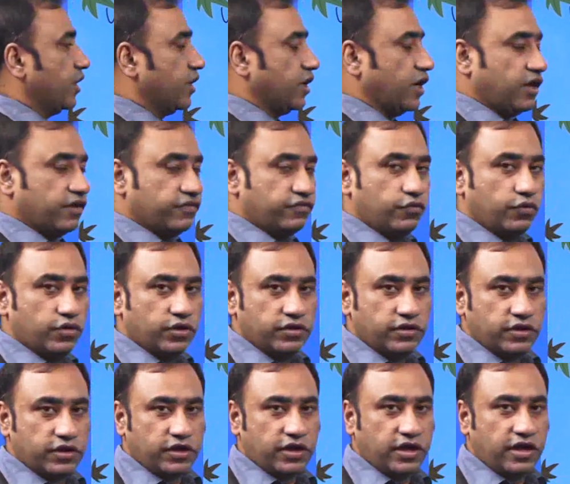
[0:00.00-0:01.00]
class to
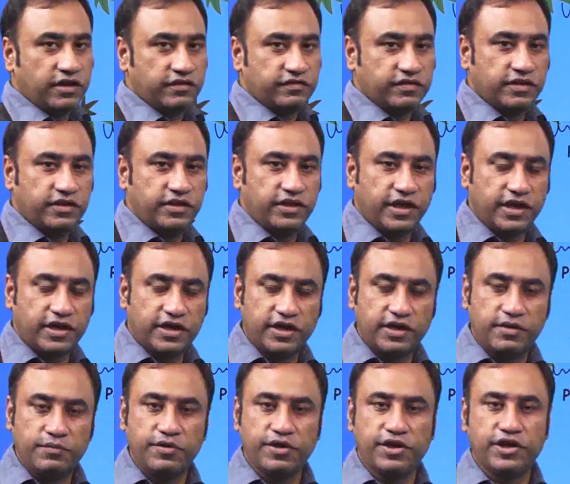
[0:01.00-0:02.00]
another class and the
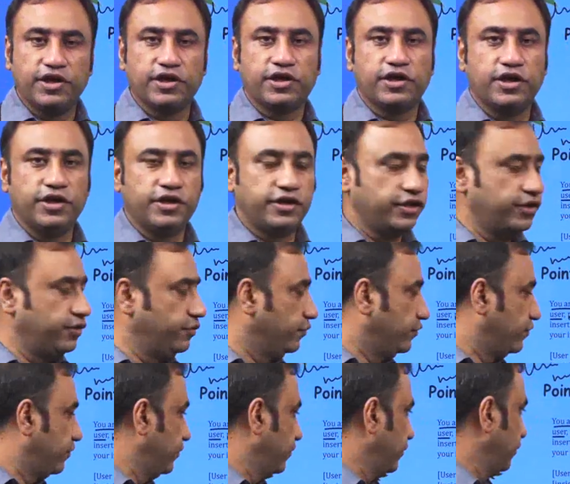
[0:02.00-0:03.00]
academic year
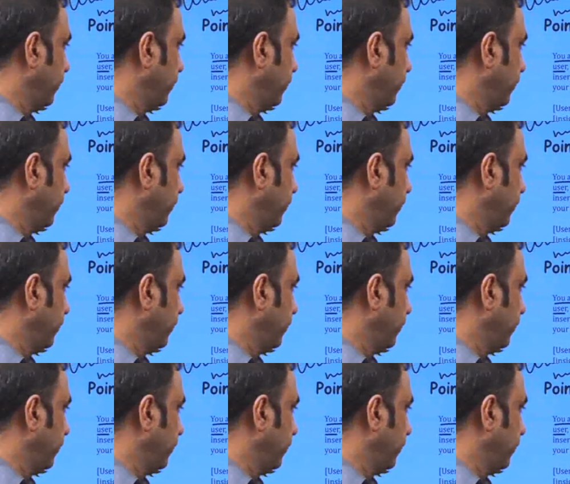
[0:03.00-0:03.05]
continues.